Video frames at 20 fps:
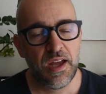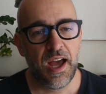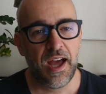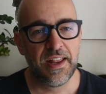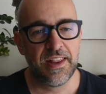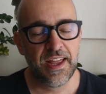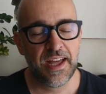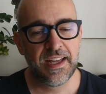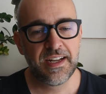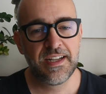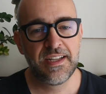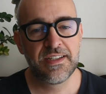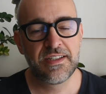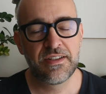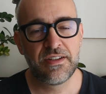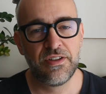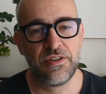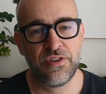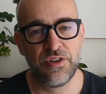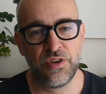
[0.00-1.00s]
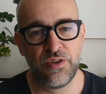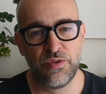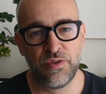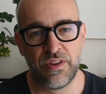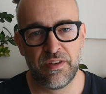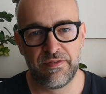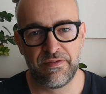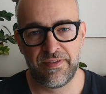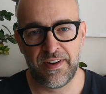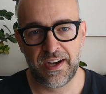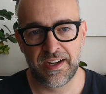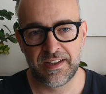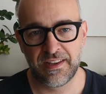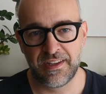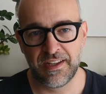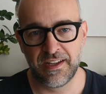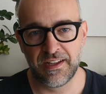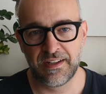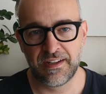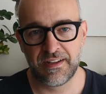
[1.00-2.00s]
And that is to do with the fact
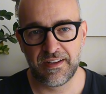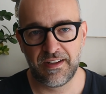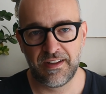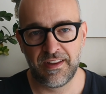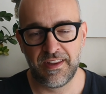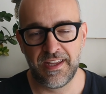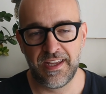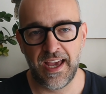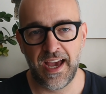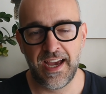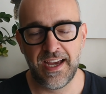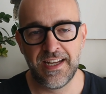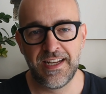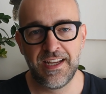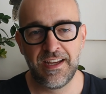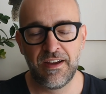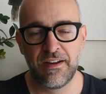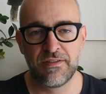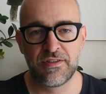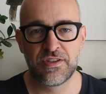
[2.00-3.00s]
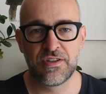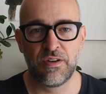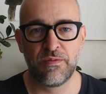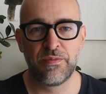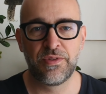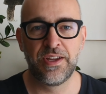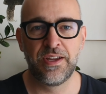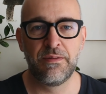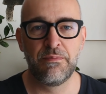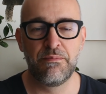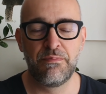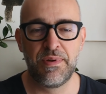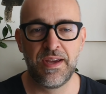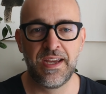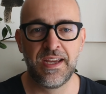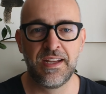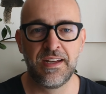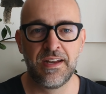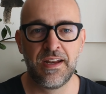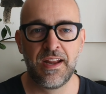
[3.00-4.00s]
that the idea of something
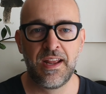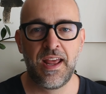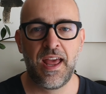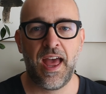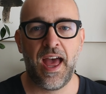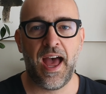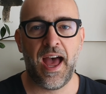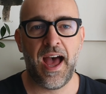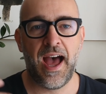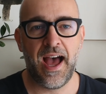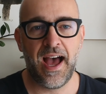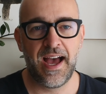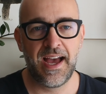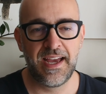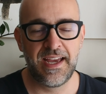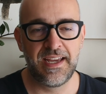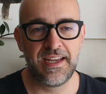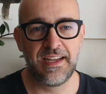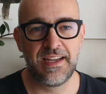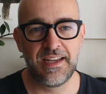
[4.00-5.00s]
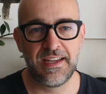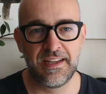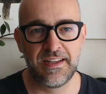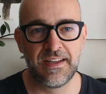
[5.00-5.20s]
being high